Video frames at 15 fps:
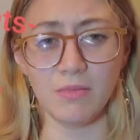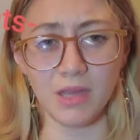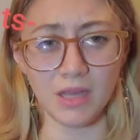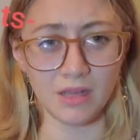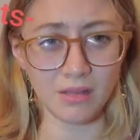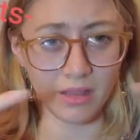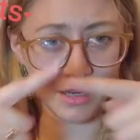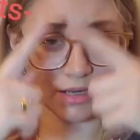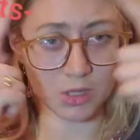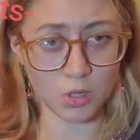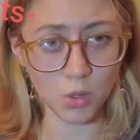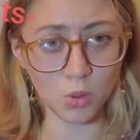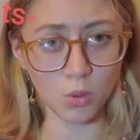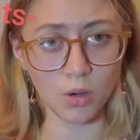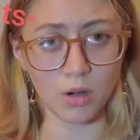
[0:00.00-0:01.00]
mean that
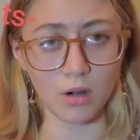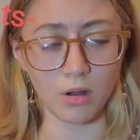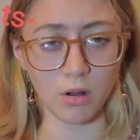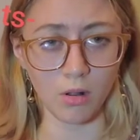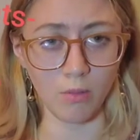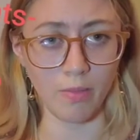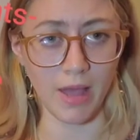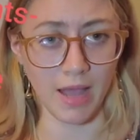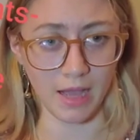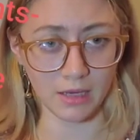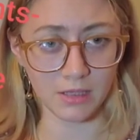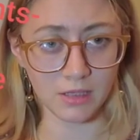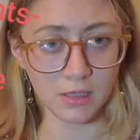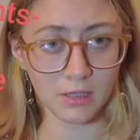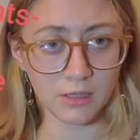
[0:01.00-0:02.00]
you are all bad.
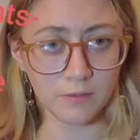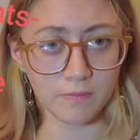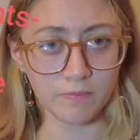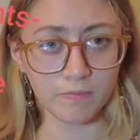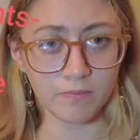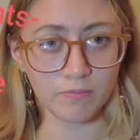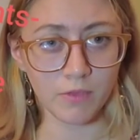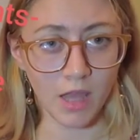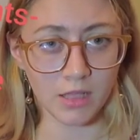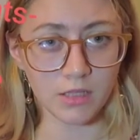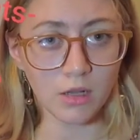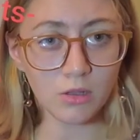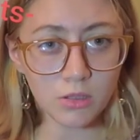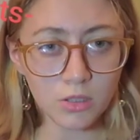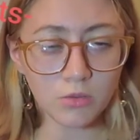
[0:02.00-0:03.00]
That's
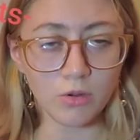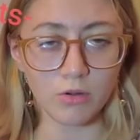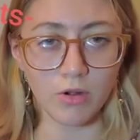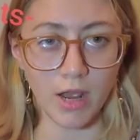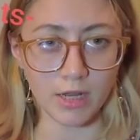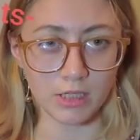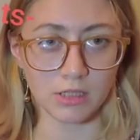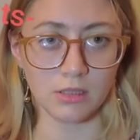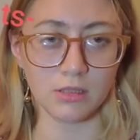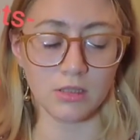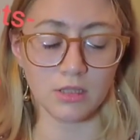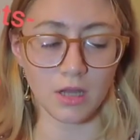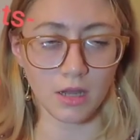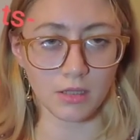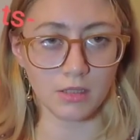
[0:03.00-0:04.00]
also irrational
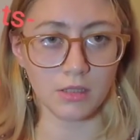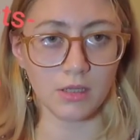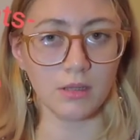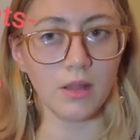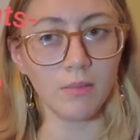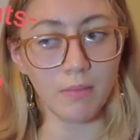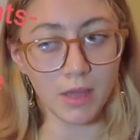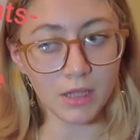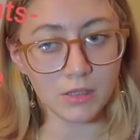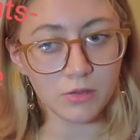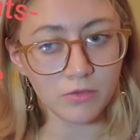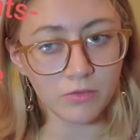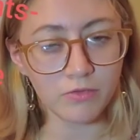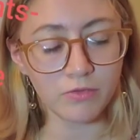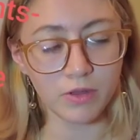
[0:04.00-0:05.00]
thoughts, and that makes
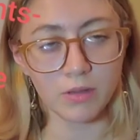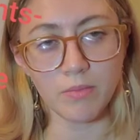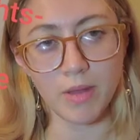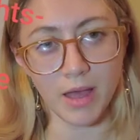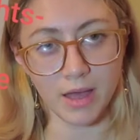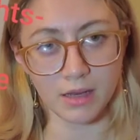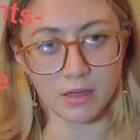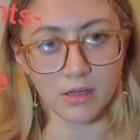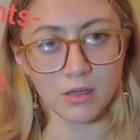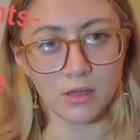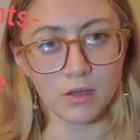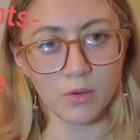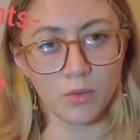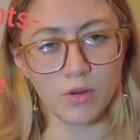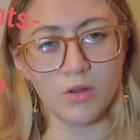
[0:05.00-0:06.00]
you feel bad.
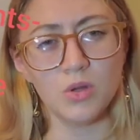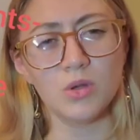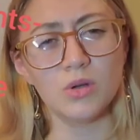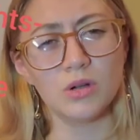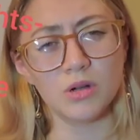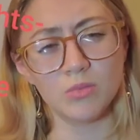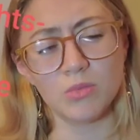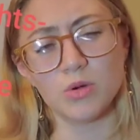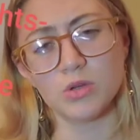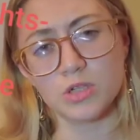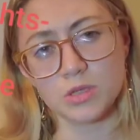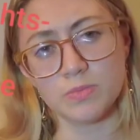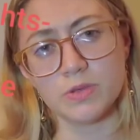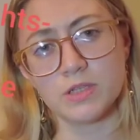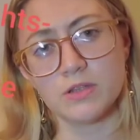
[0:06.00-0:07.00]
When you're more
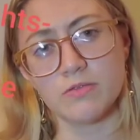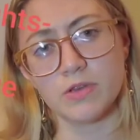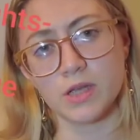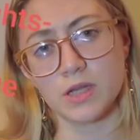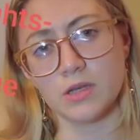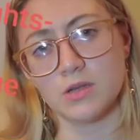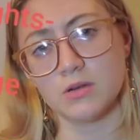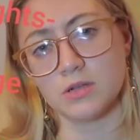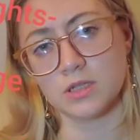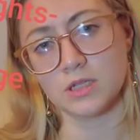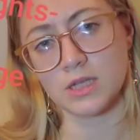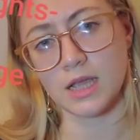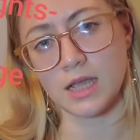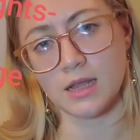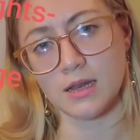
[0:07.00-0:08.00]
specific and you're
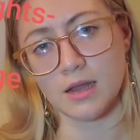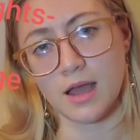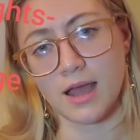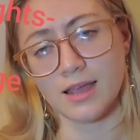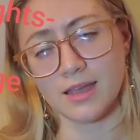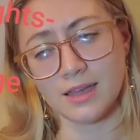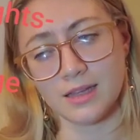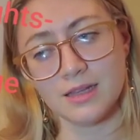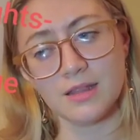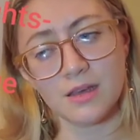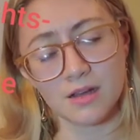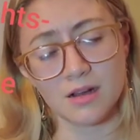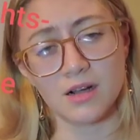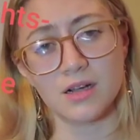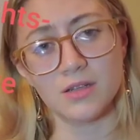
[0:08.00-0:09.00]
saying, I hit the
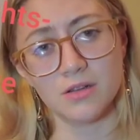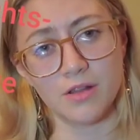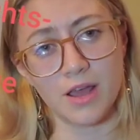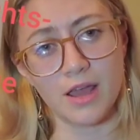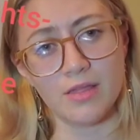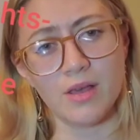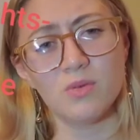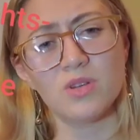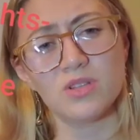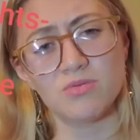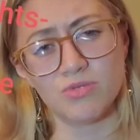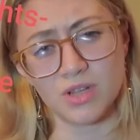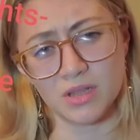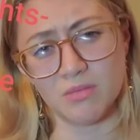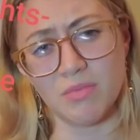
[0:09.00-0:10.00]
car today, that was
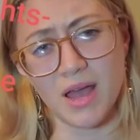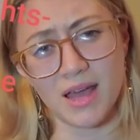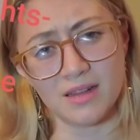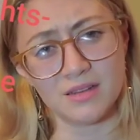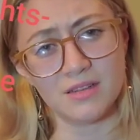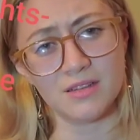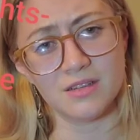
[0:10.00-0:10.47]
really bad,